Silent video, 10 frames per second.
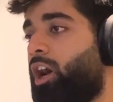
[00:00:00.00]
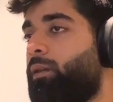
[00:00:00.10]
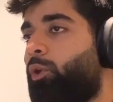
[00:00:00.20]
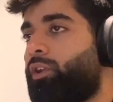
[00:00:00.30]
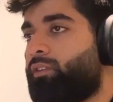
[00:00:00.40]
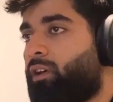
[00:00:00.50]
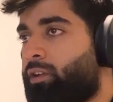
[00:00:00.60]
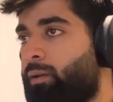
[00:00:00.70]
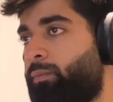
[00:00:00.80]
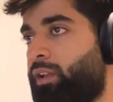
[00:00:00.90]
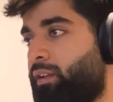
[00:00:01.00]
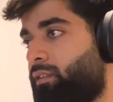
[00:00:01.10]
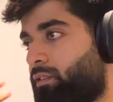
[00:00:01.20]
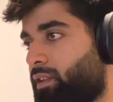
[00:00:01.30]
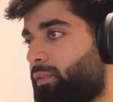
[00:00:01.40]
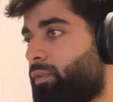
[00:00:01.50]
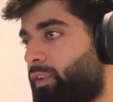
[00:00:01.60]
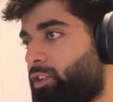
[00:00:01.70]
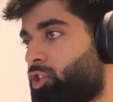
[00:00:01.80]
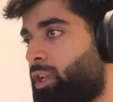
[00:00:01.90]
Our bodies are temple. It is a self-reflection.